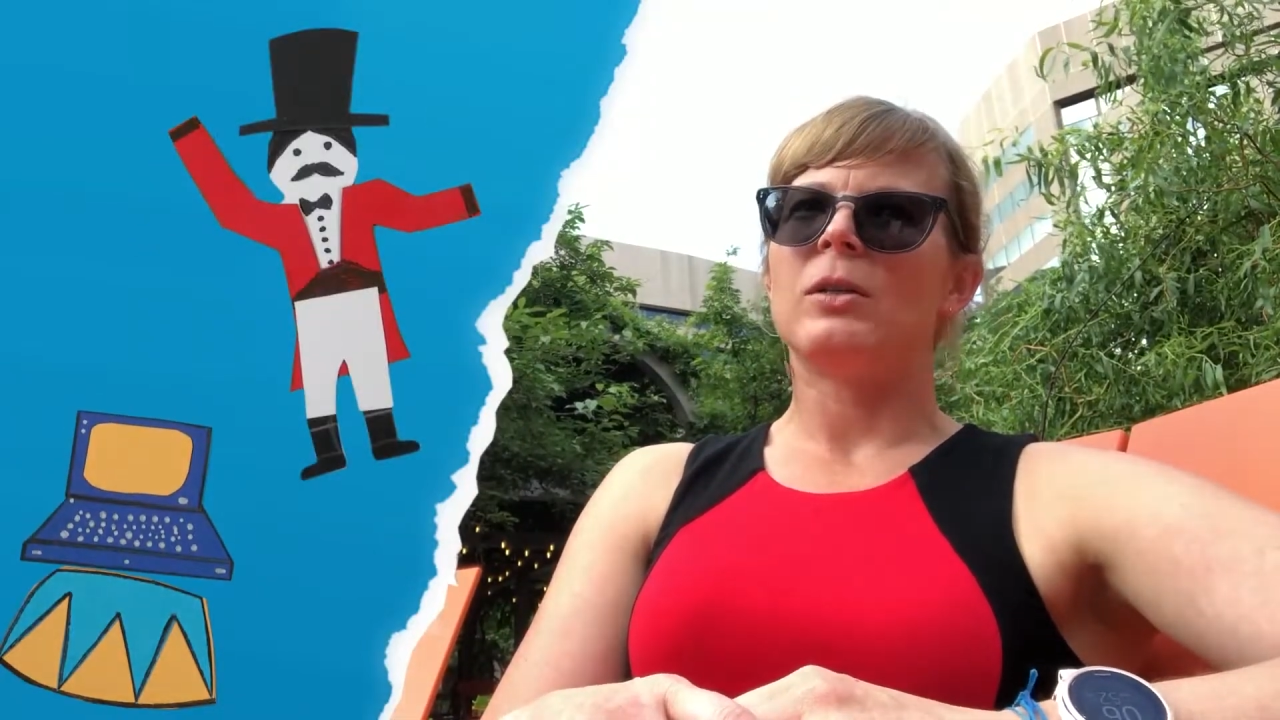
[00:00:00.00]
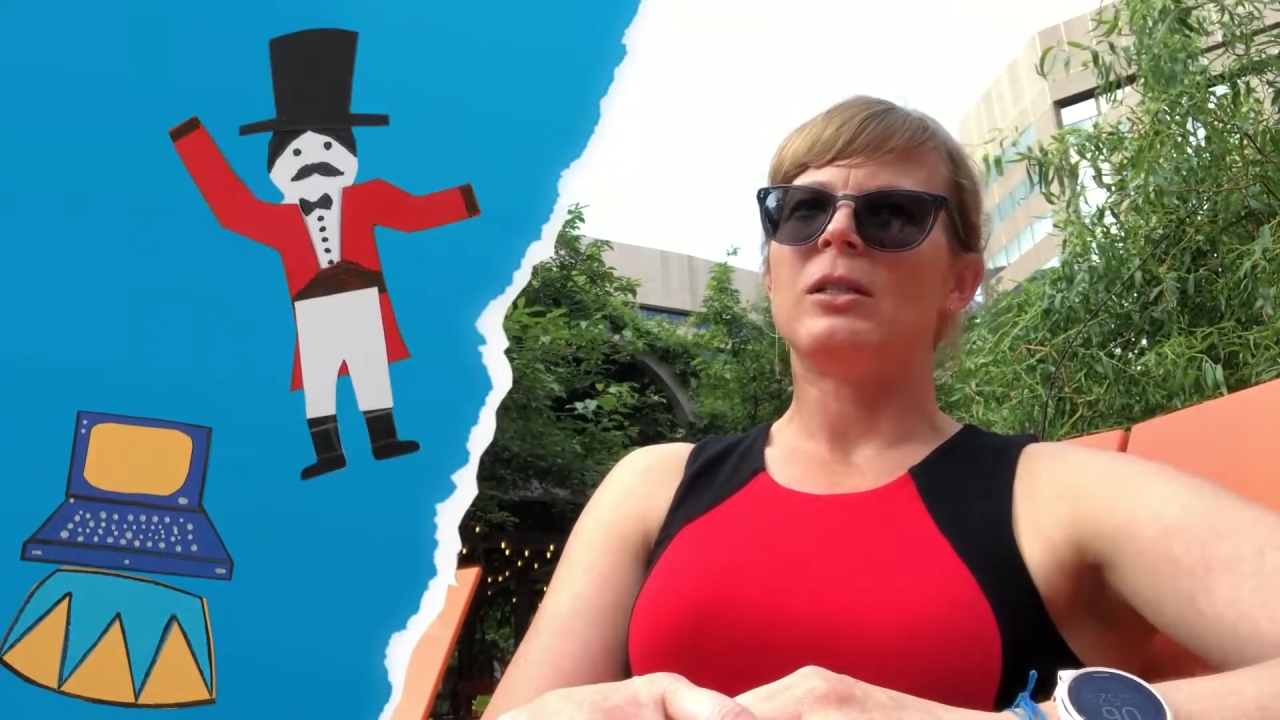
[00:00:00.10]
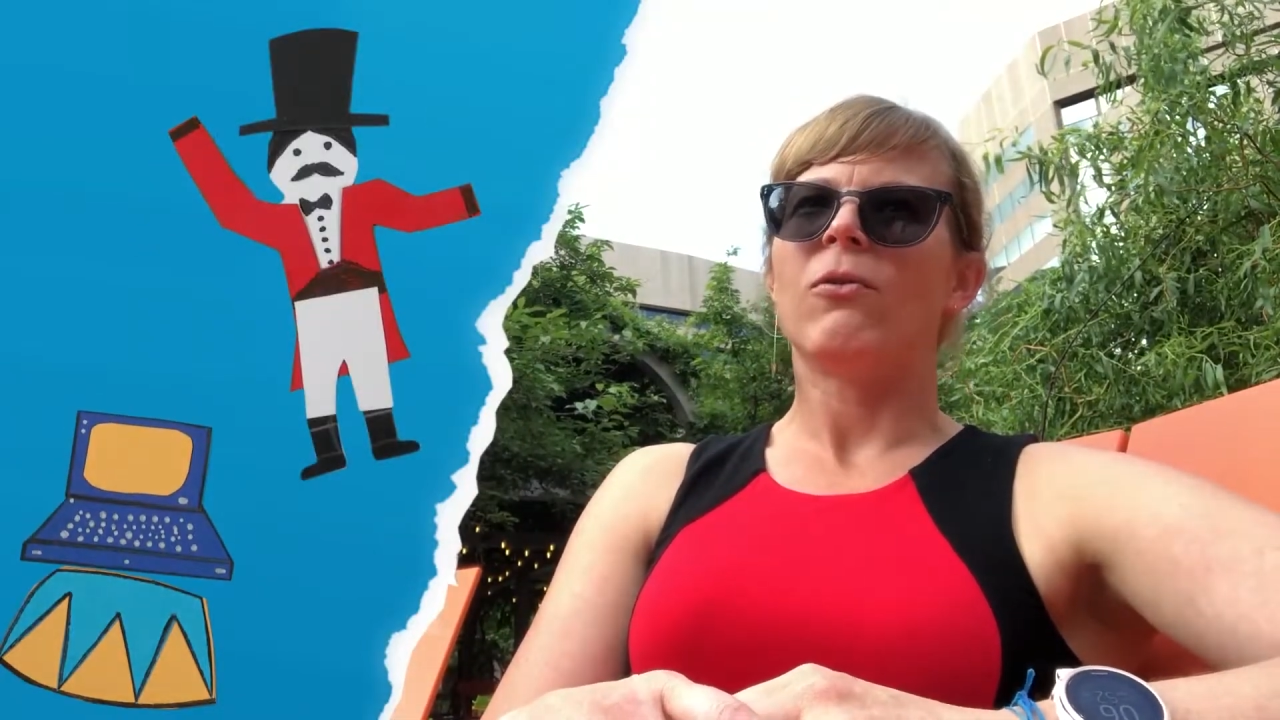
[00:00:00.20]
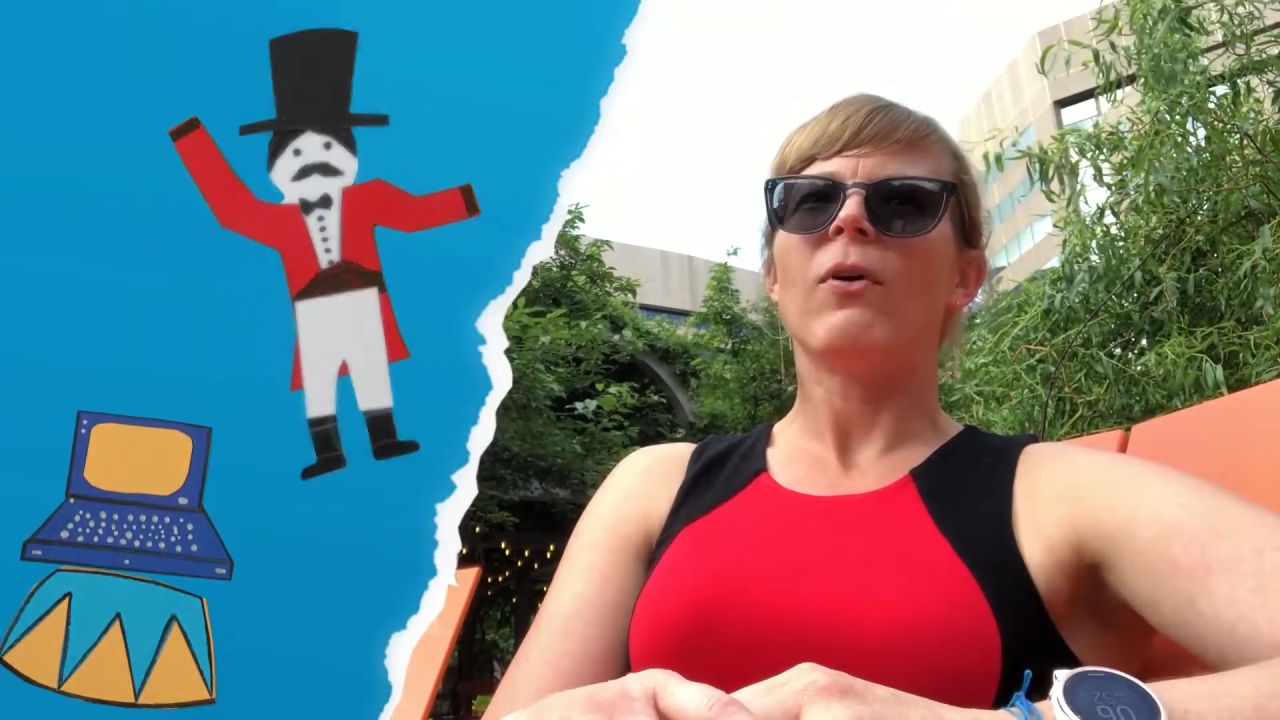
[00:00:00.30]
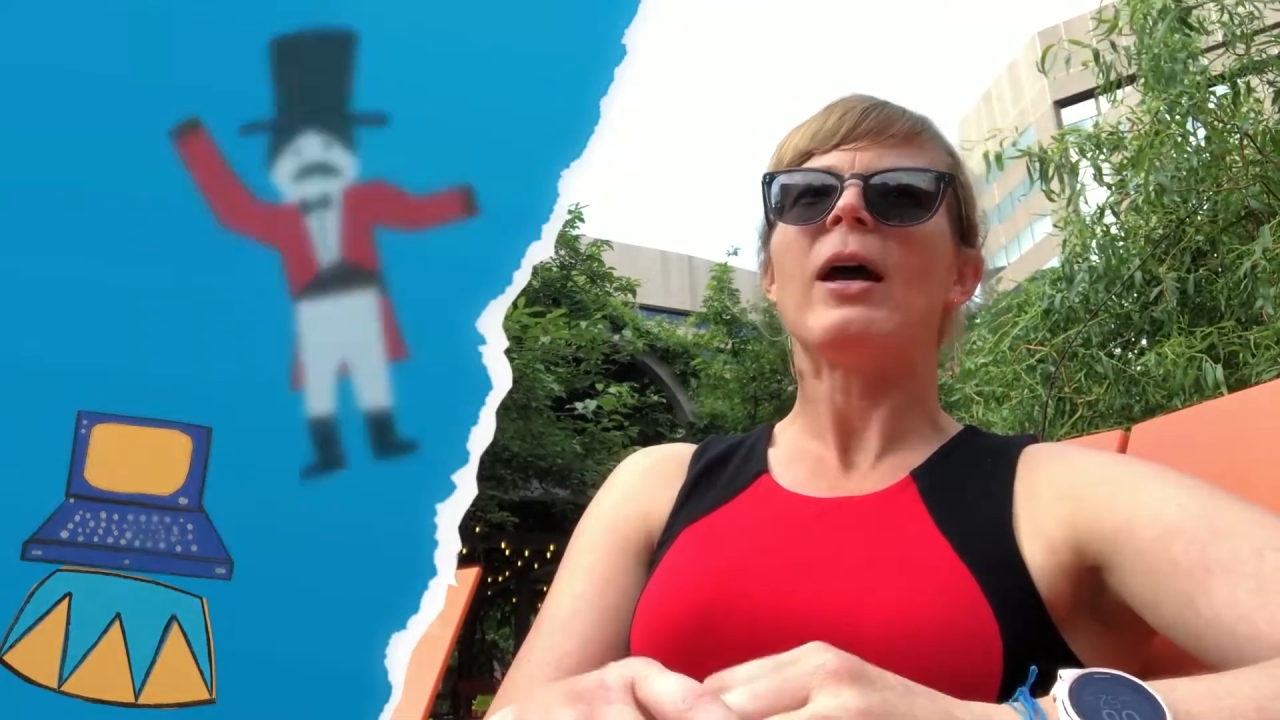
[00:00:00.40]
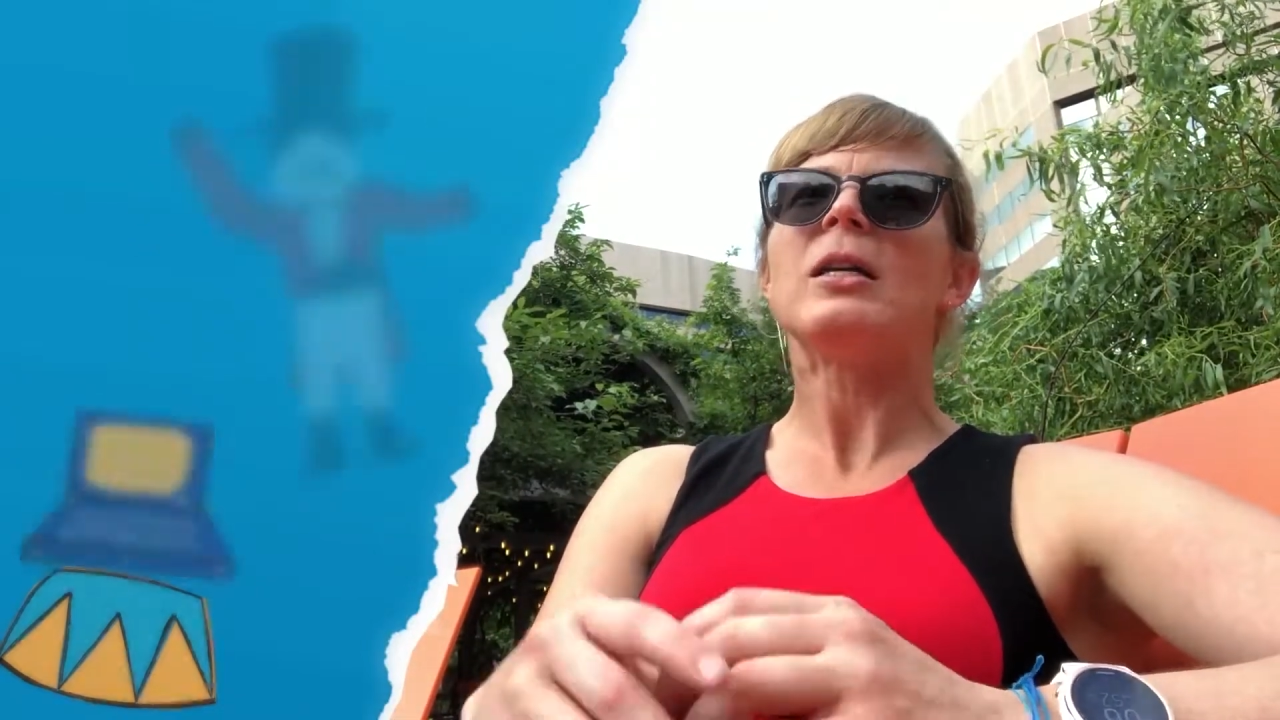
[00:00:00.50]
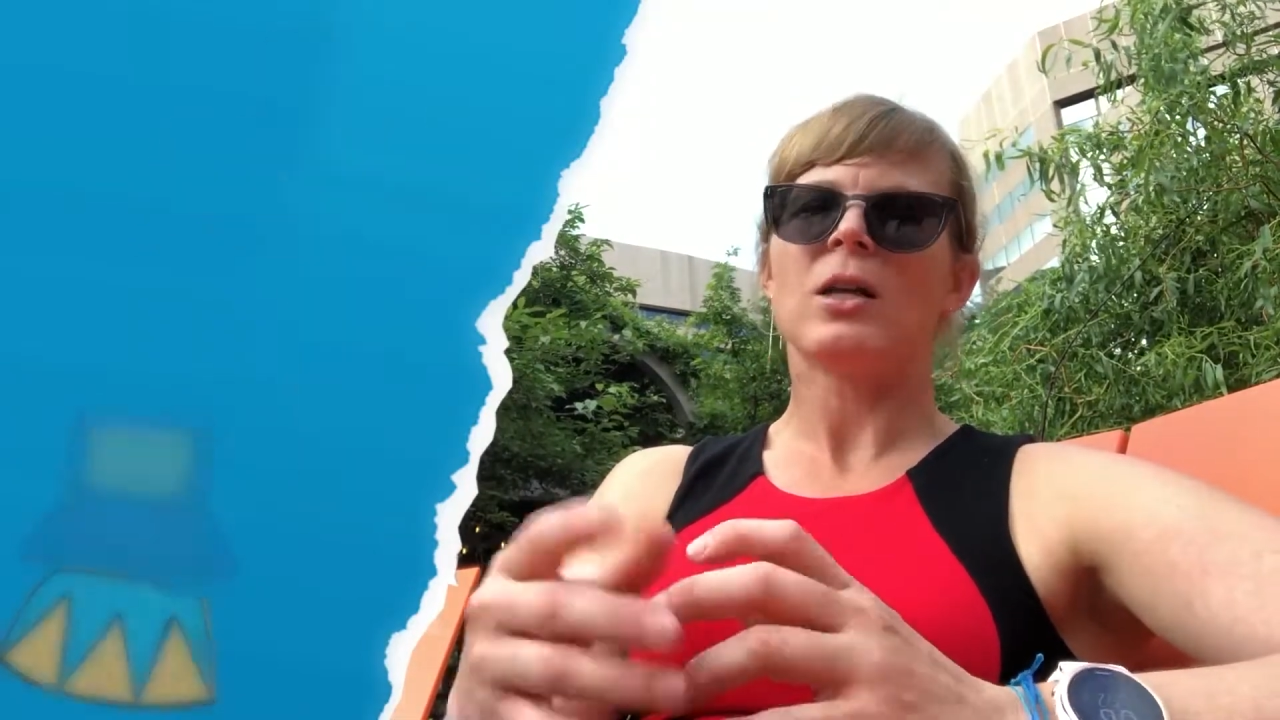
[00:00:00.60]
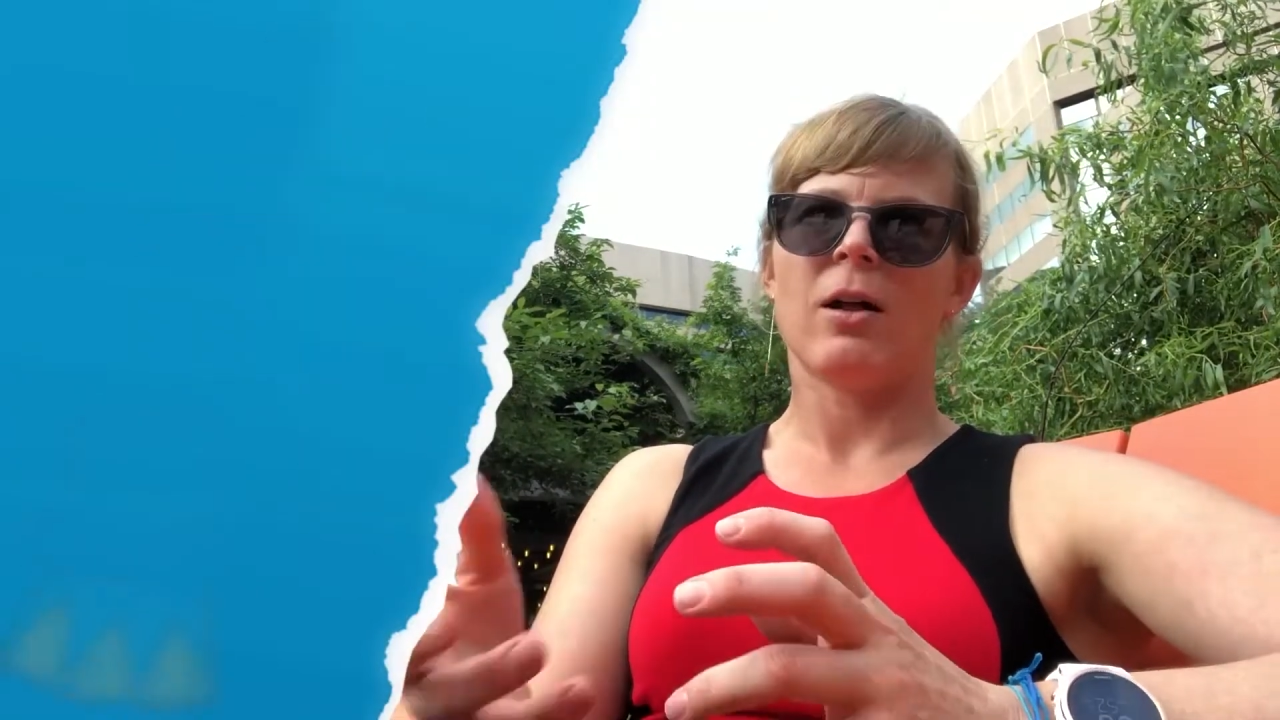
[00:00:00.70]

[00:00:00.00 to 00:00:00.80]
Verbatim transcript: to find